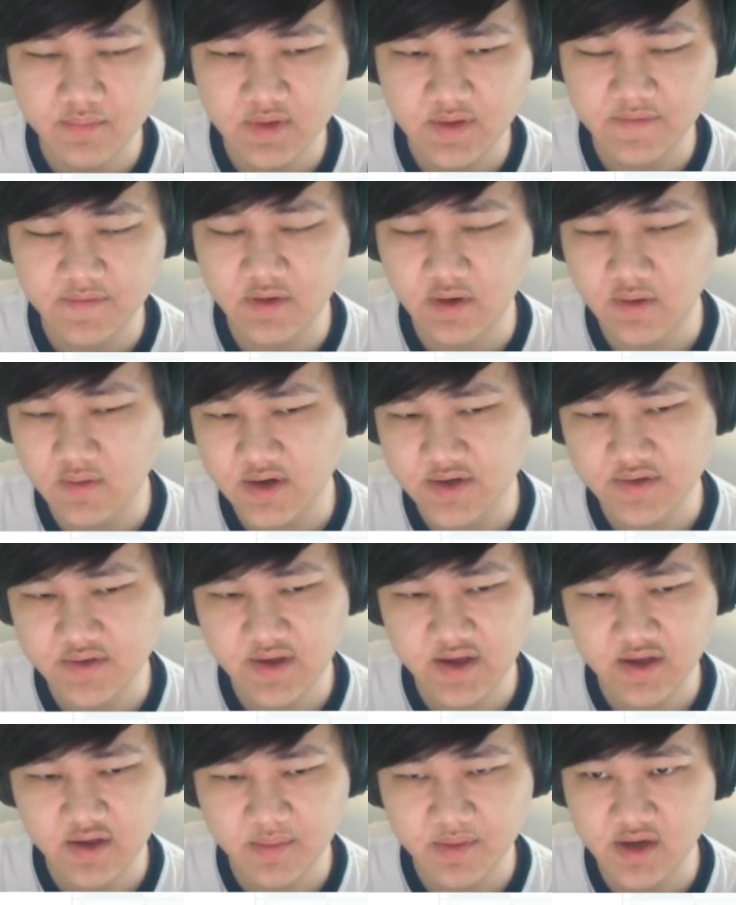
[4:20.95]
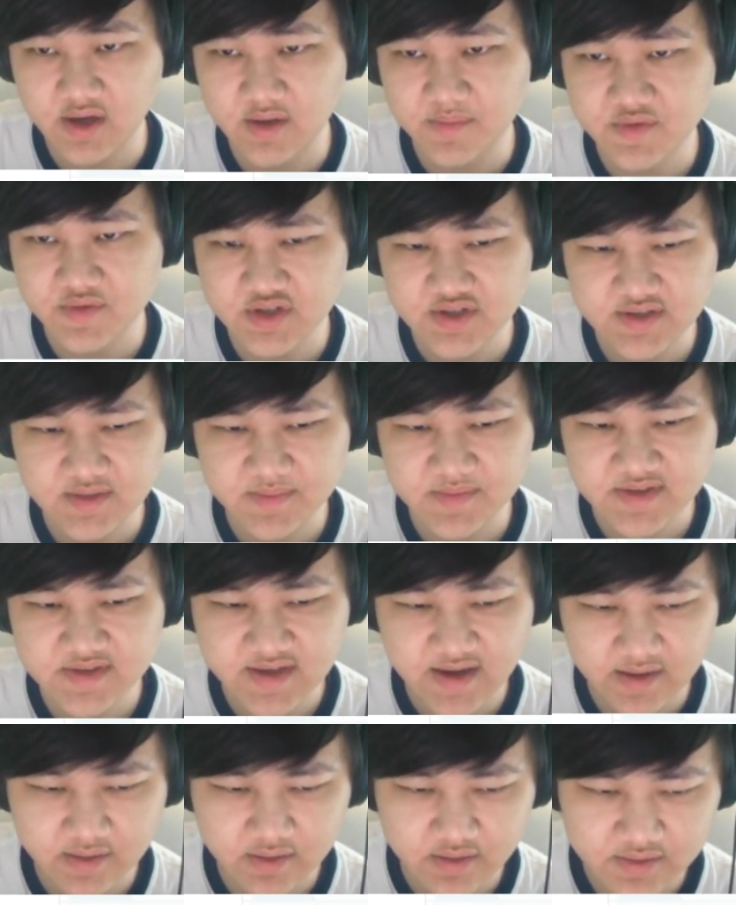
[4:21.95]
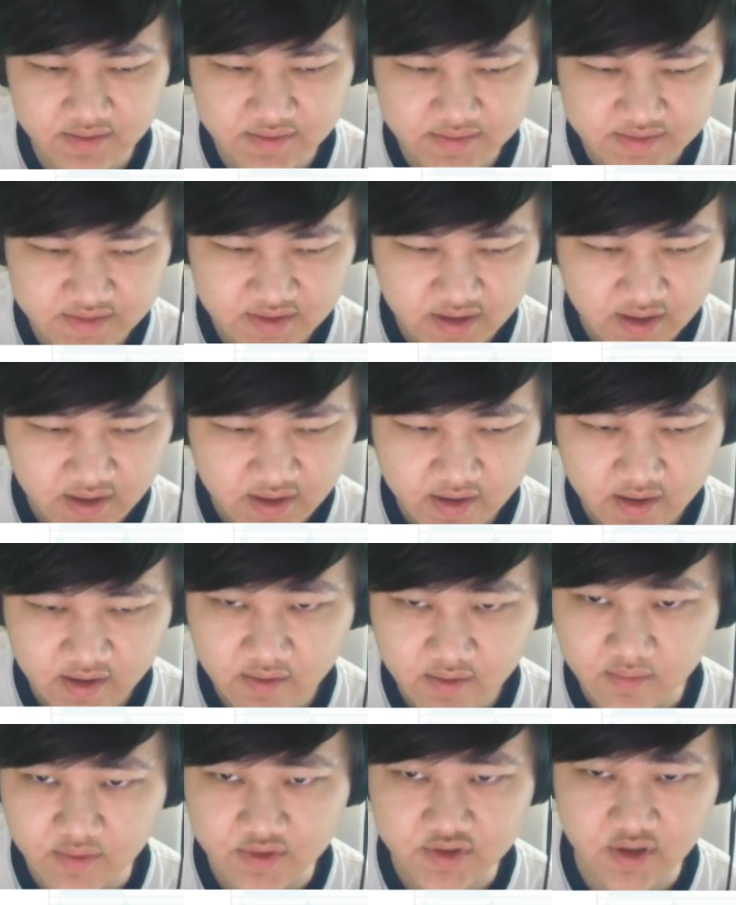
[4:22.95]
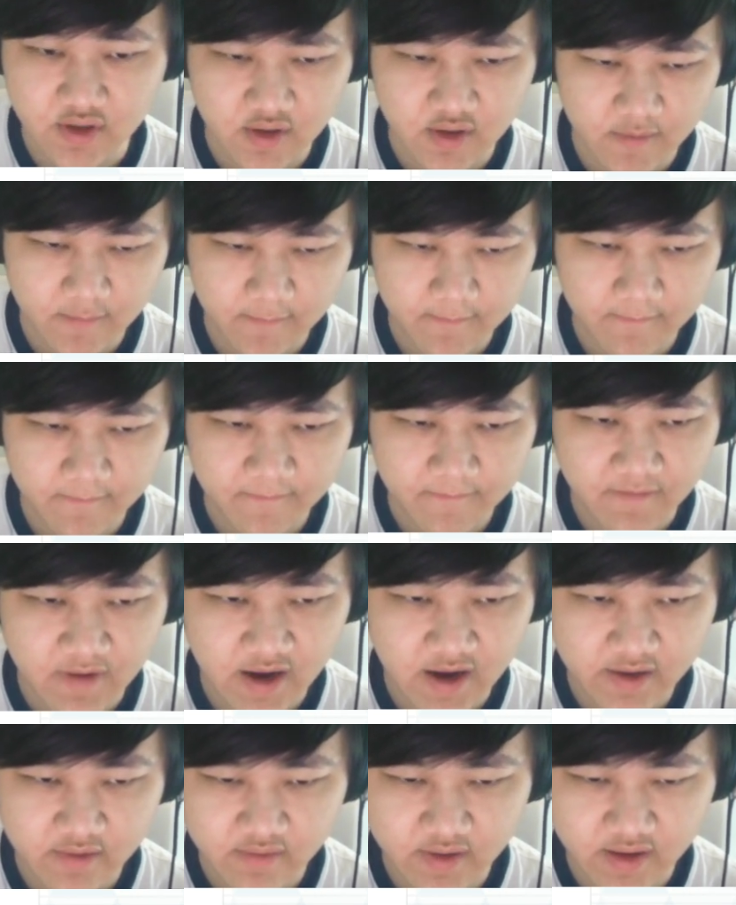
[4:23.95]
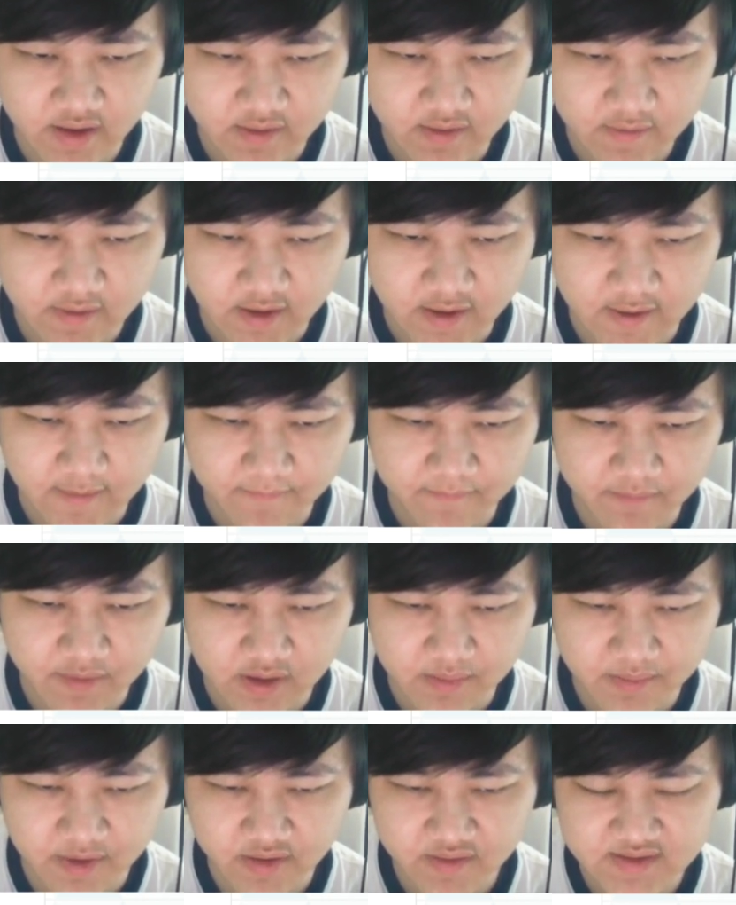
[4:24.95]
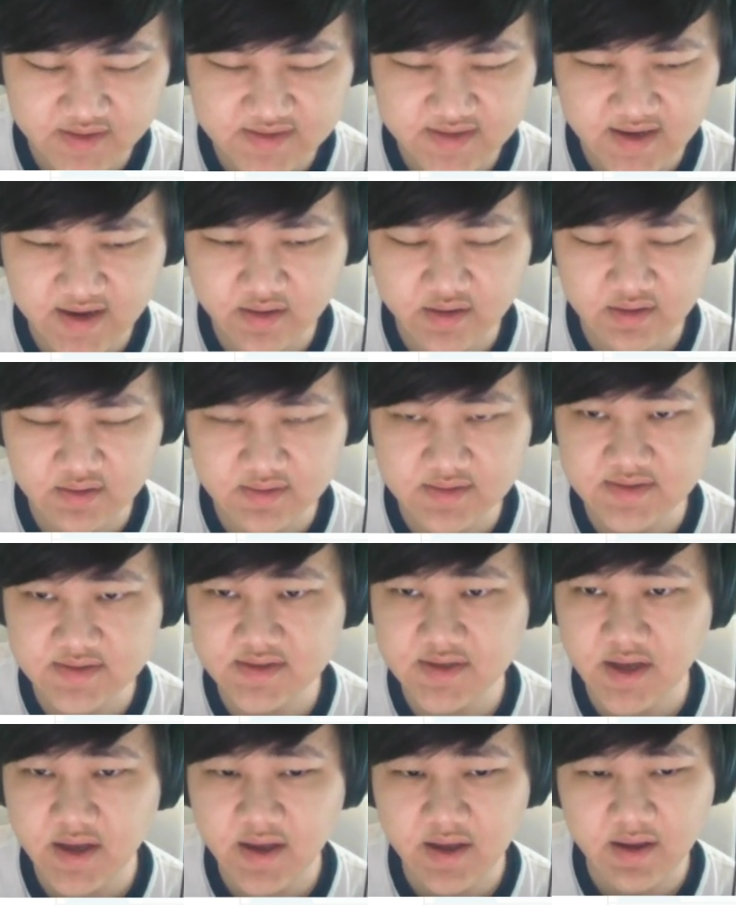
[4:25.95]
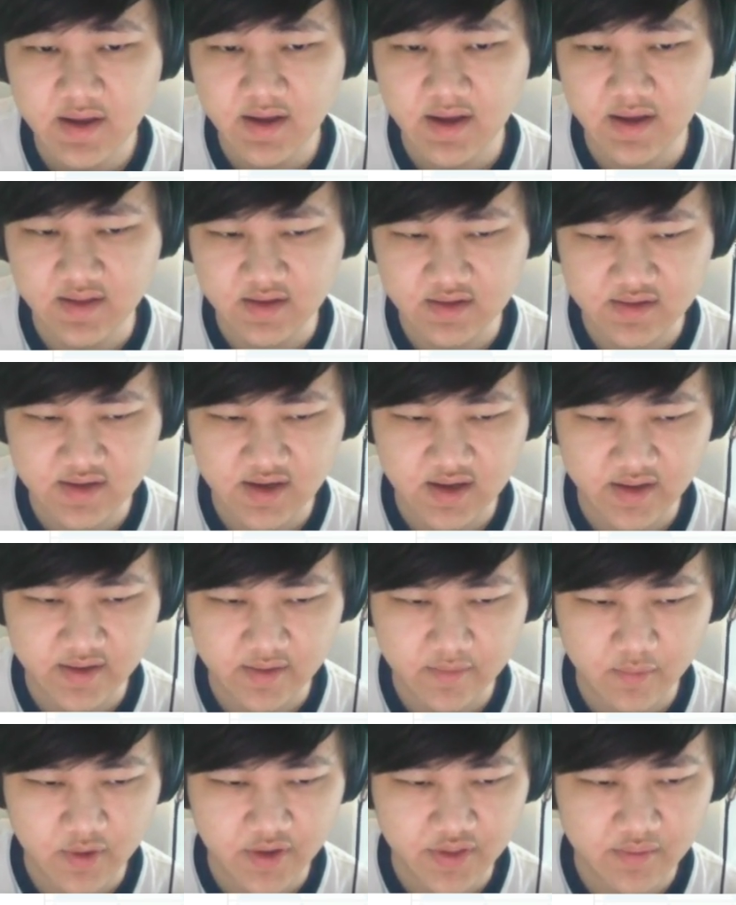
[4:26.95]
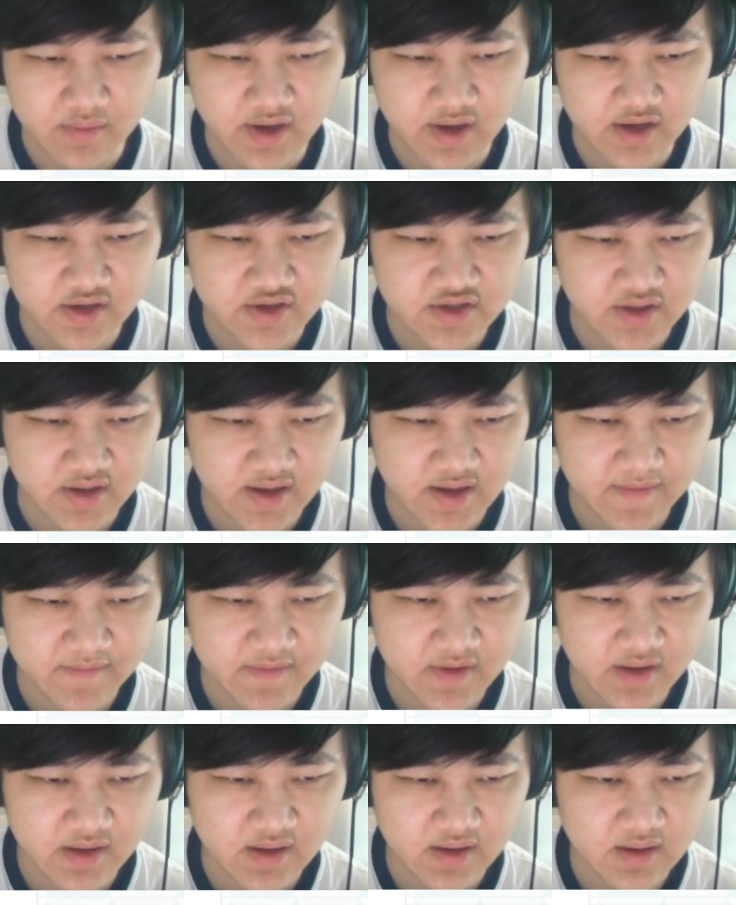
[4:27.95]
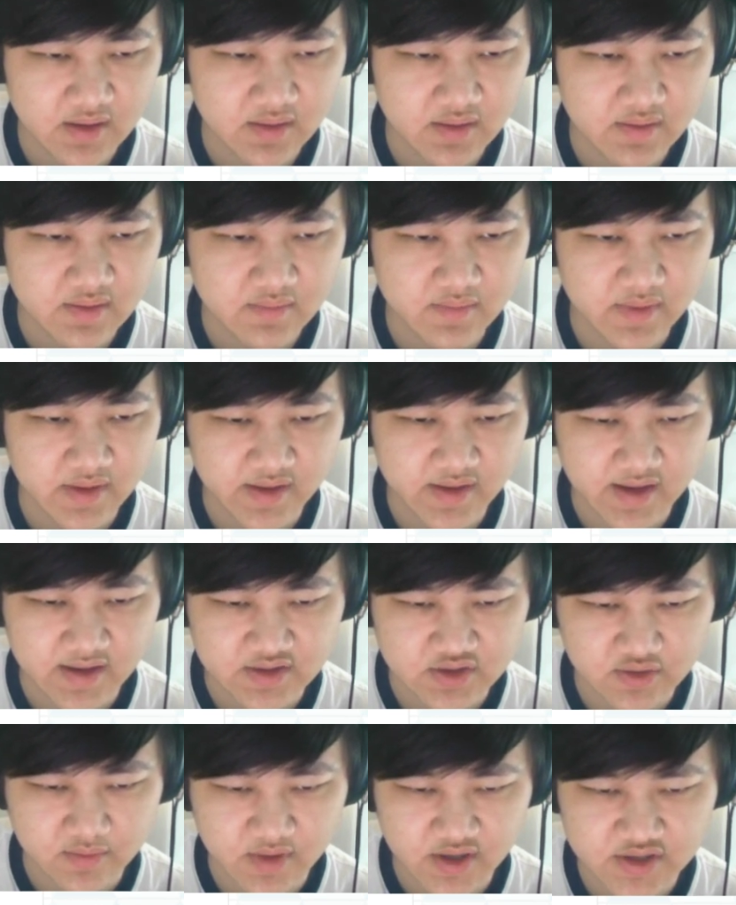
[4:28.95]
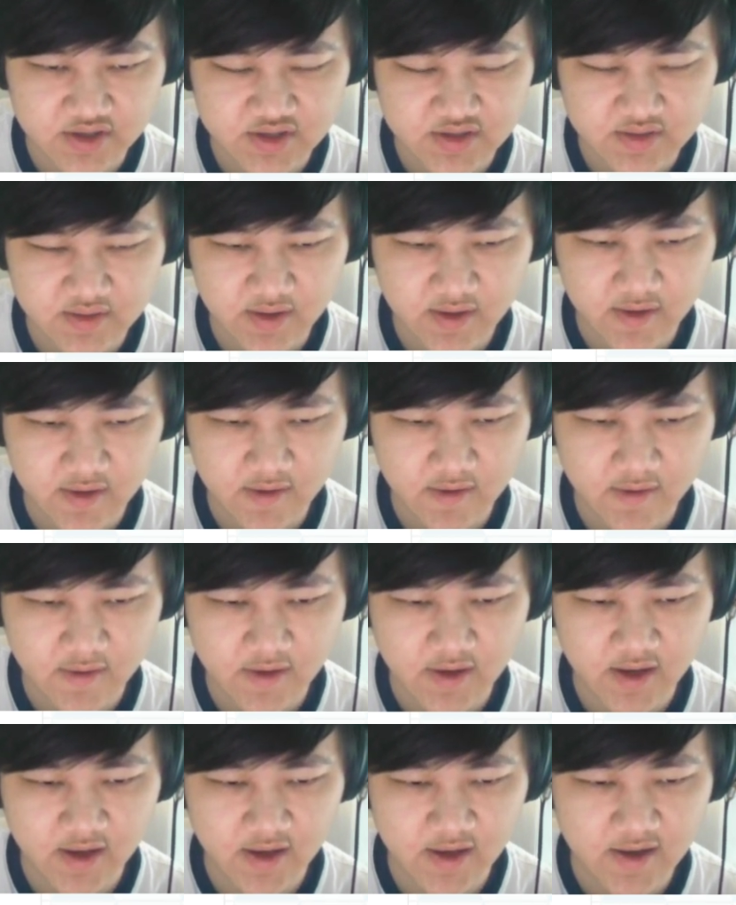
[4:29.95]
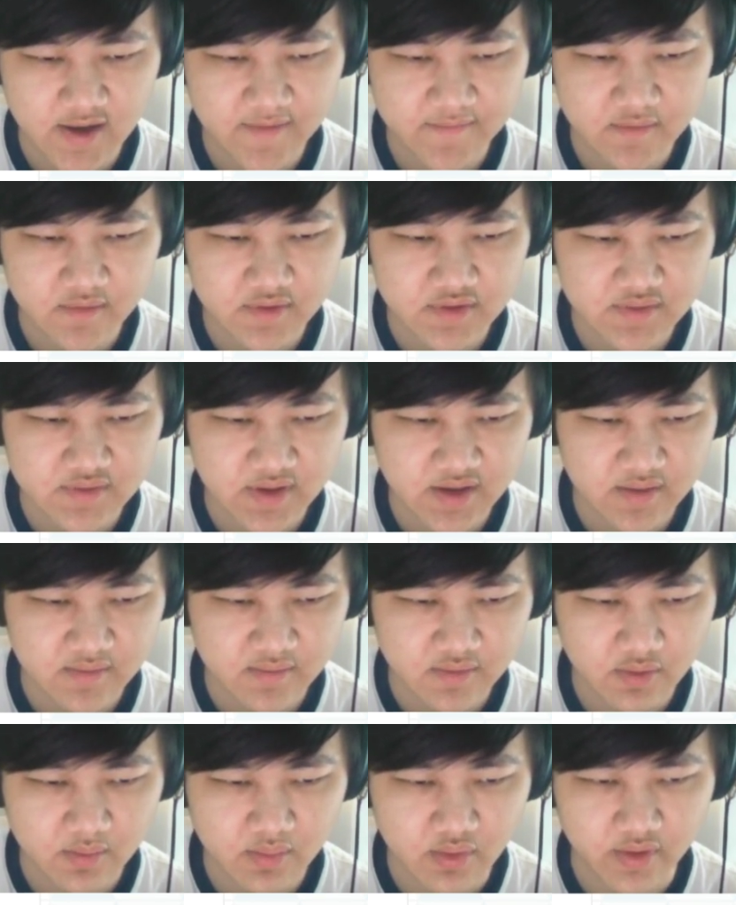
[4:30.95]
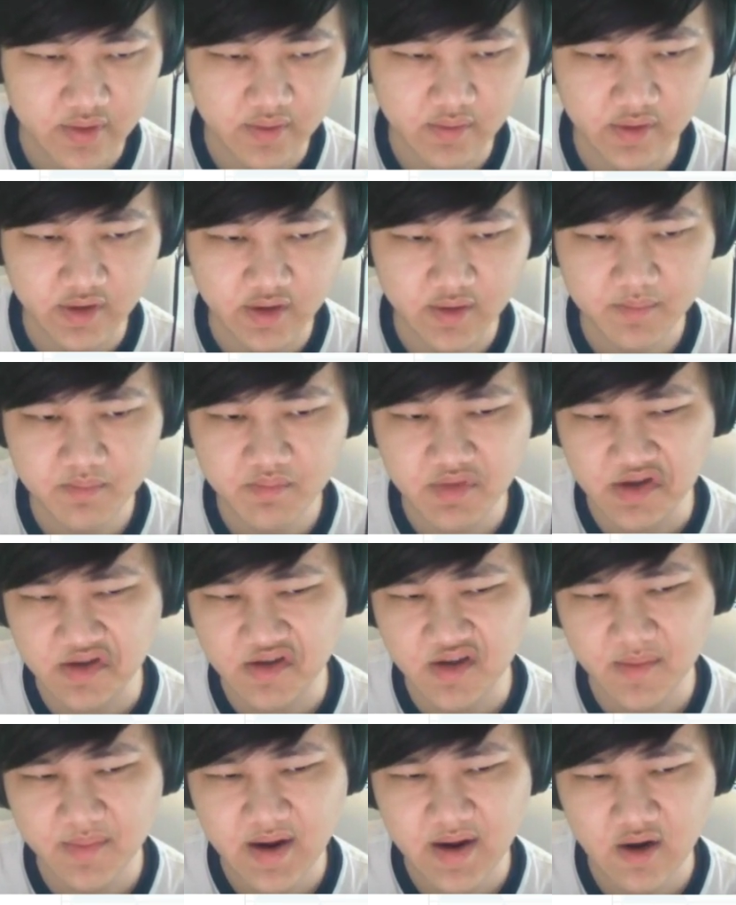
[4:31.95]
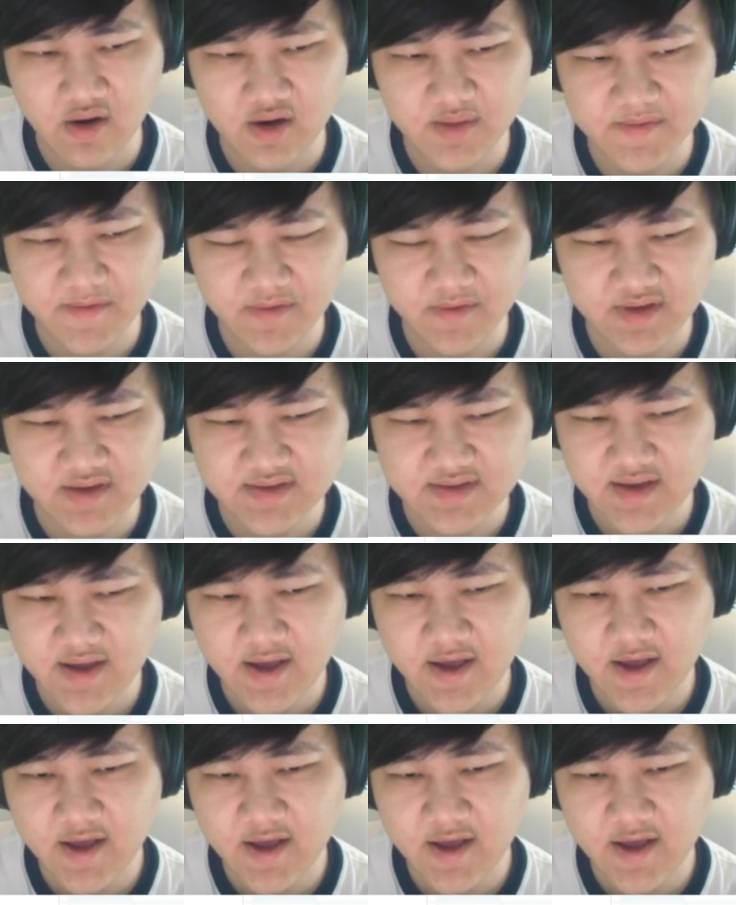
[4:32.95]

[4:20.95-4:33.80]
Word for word: If you don't want to do that, you can pick up just some stat nodes, which are fine, right? Um, pick up all these stat nodes, and then you got, like, what, three energy left, and you really can't do much there uh, afterwards, right? No point really picking up power-ups for these.